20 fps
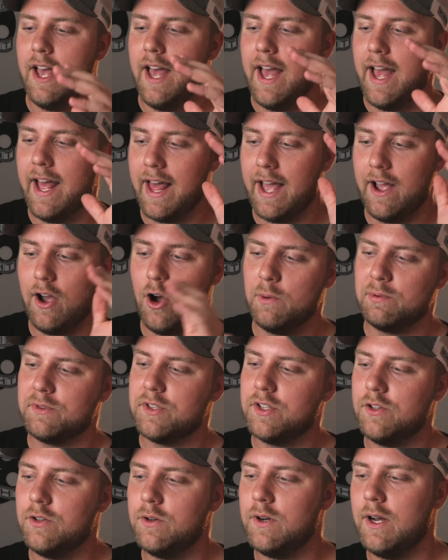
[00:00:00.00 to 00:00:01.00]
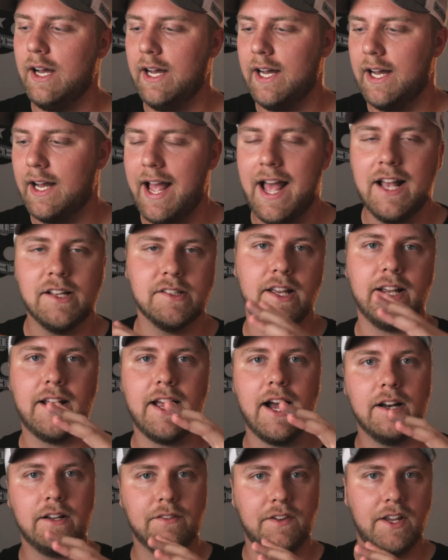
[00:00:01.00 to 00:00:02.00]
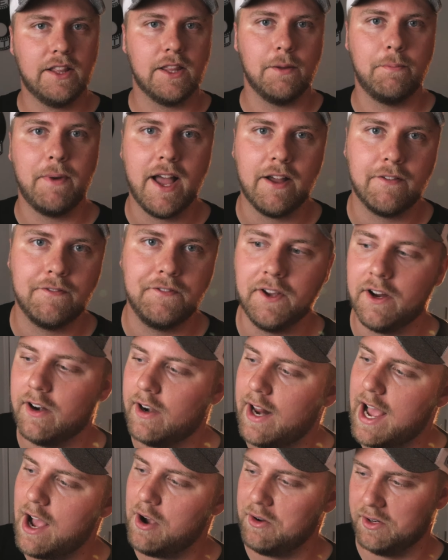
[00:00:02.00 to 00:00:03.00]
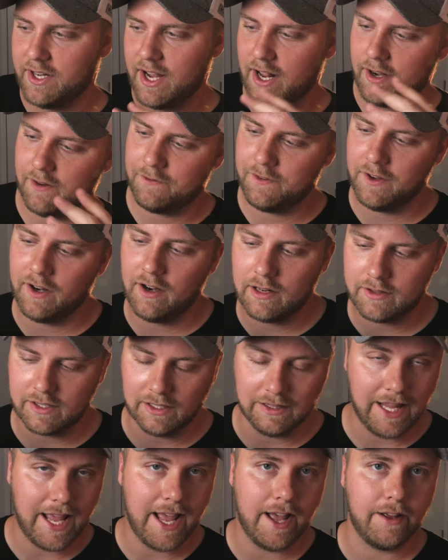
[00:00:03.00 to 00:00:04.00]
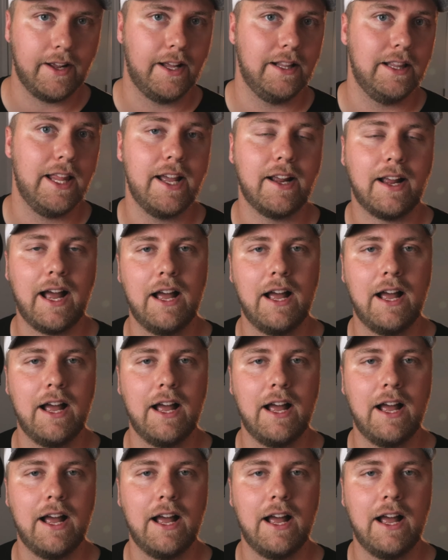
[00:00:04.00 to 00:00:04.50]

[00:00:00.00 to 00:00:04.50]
And I hope to, as I kind of get the bag figured out and kind of figure out the layout I like,